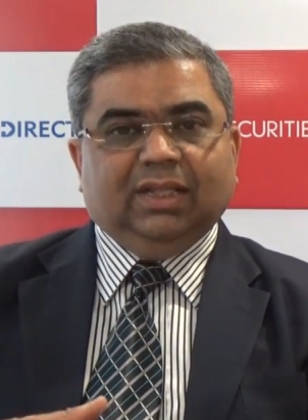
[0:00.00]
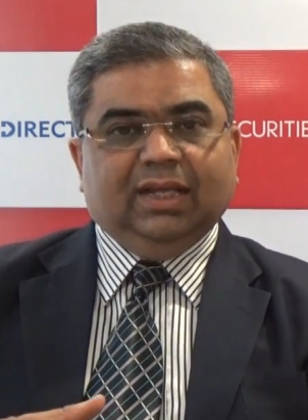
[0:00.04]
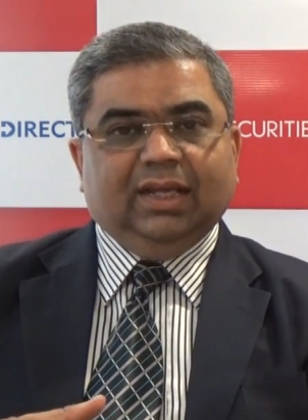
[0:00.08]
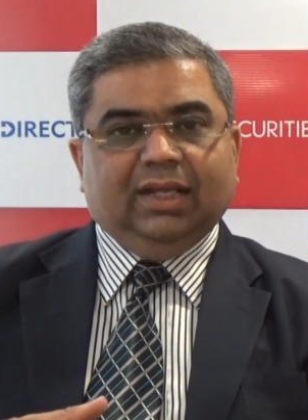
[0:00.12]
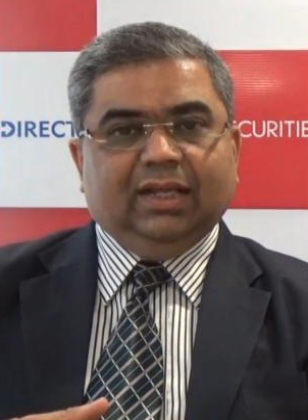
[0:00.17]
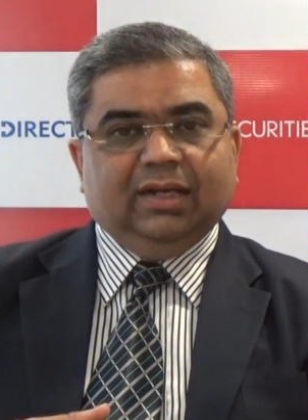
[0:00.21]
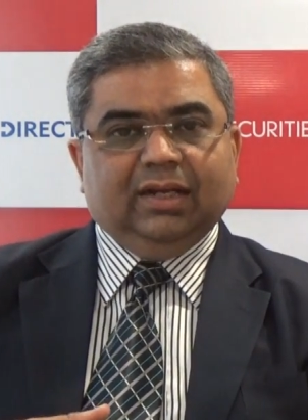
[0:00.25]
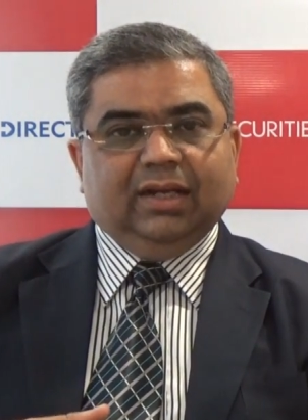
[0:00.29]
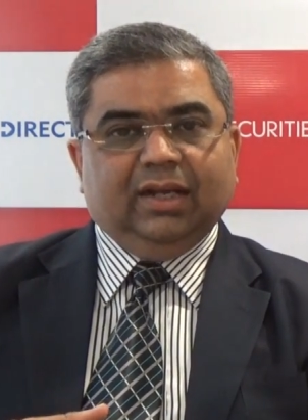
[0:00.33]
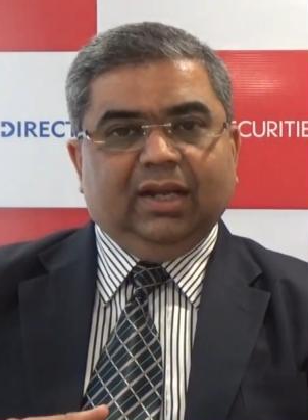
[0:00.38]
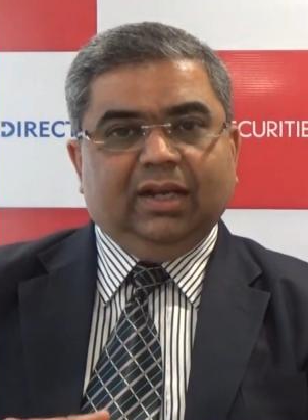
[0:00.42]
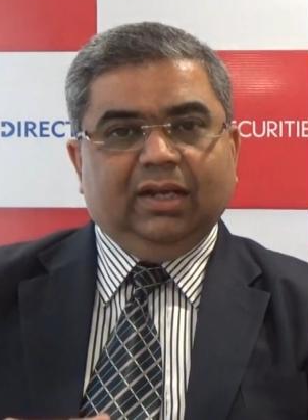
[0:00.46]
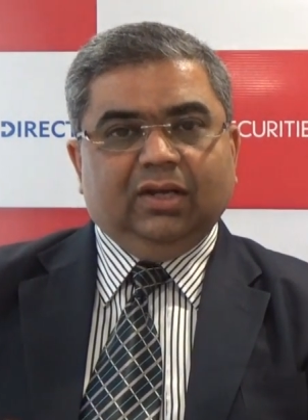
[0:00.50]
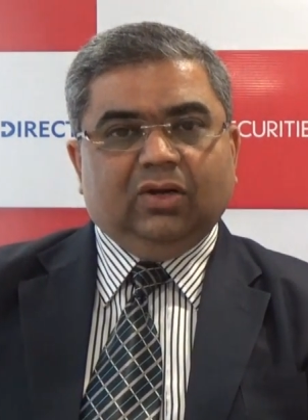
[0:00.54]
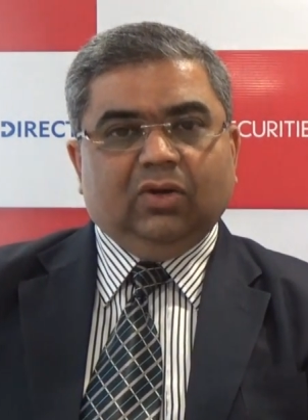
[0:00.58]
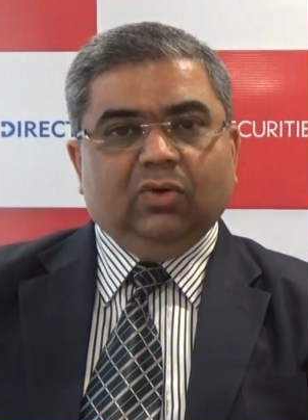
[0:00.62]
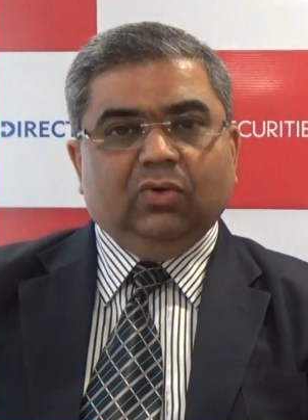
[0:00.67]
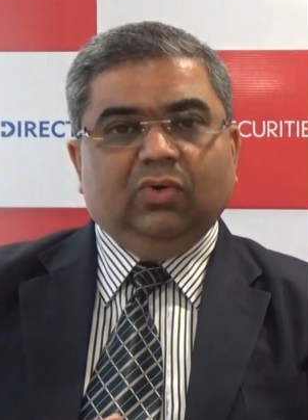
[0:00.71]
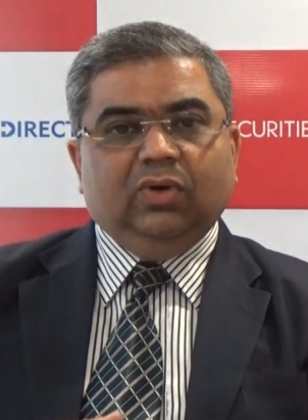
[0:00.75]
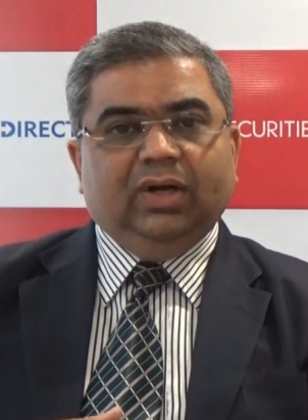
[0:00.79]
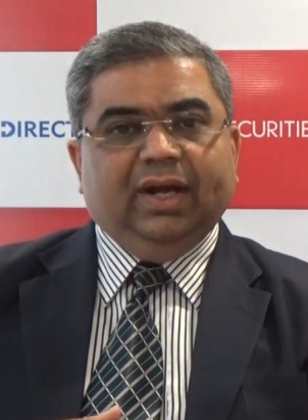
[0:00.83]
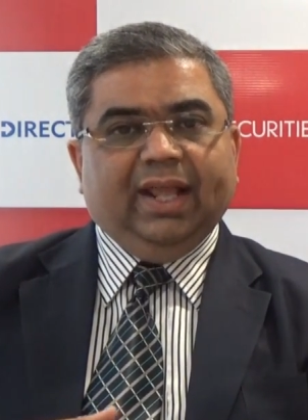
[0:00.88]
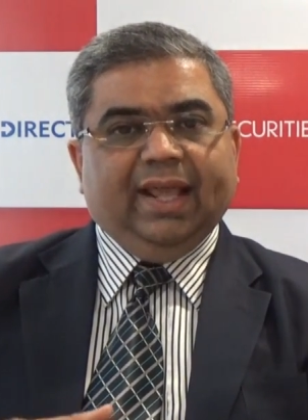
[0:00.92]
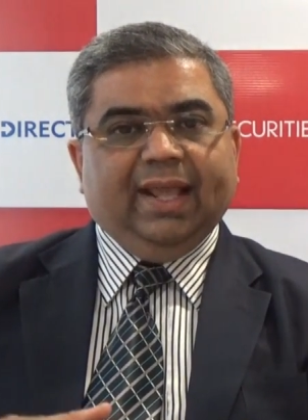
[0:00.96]
there
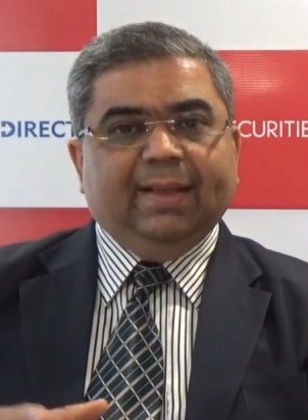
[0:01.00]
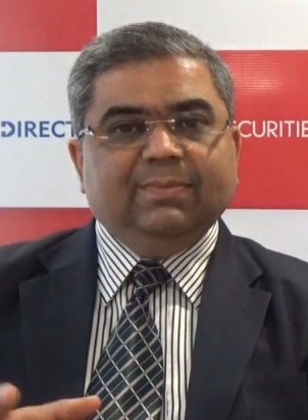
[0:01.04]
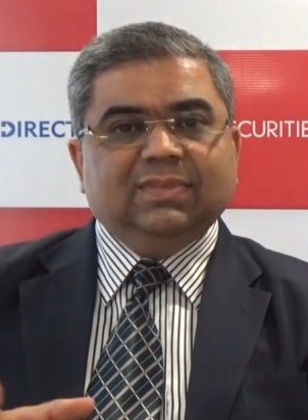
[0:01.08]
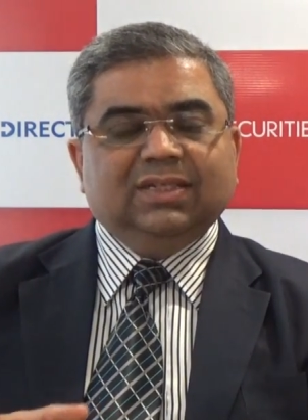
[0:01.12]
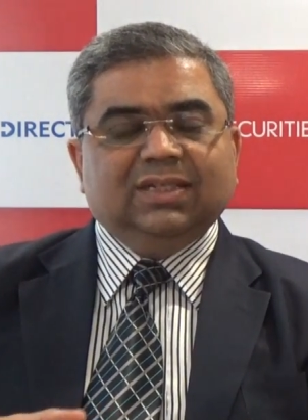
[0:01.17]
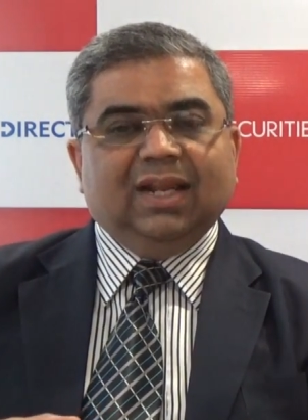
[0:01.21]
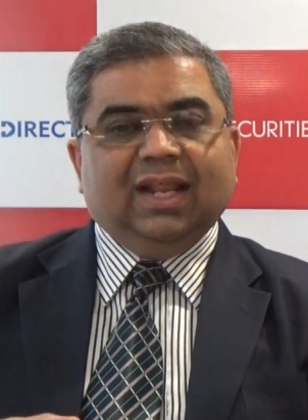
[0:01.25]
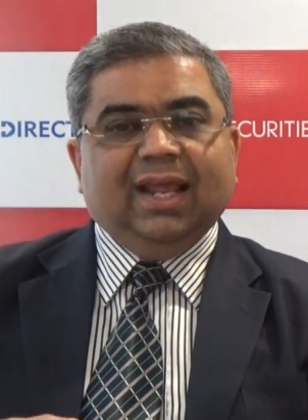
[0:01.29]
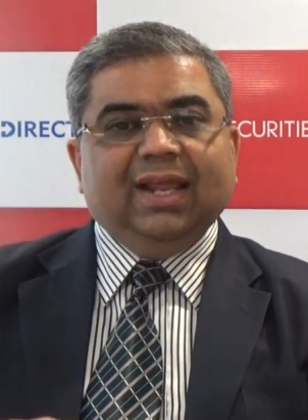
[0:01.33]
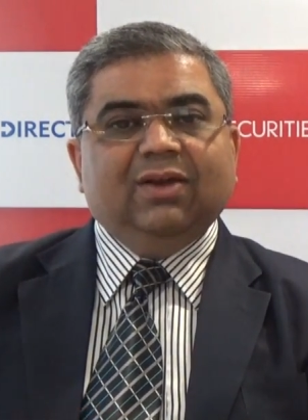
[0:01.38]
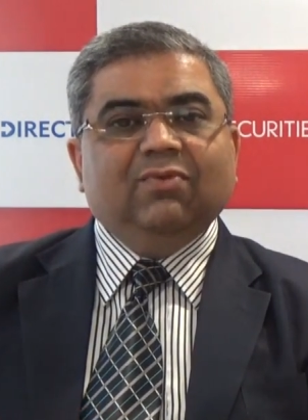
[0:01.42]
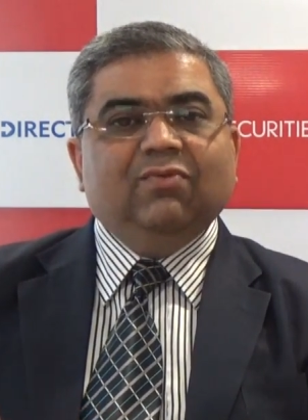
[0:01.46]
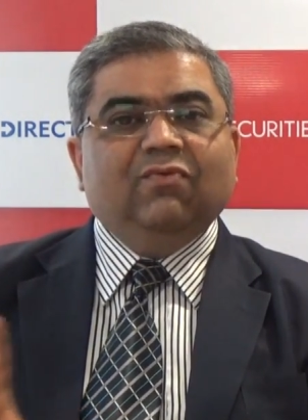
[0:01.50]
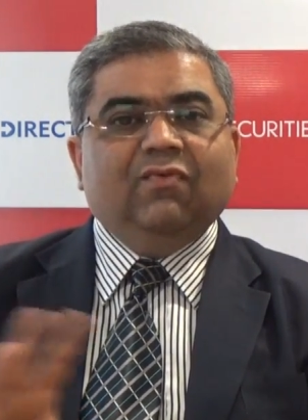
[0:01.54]
include names like